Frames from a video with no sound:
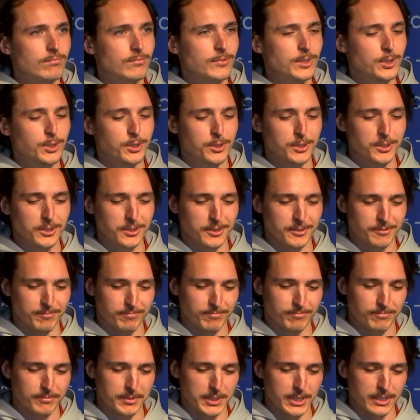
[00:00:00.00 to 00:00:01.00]
Cool.
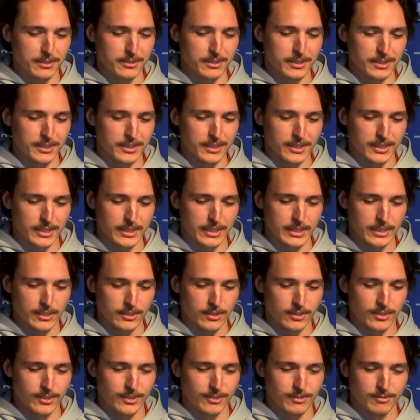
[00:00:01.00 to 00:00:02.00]
Yeah, I think I
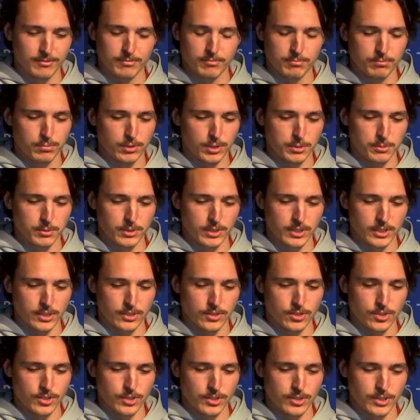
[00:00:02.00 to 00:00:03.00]
probably
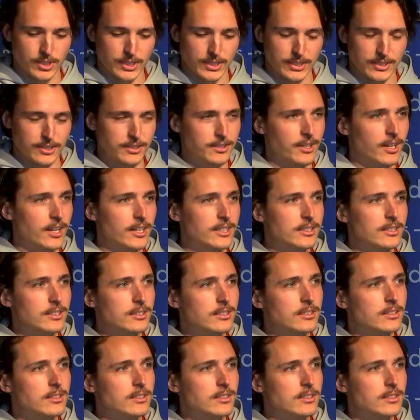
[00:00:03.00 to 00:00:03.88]
can just get started,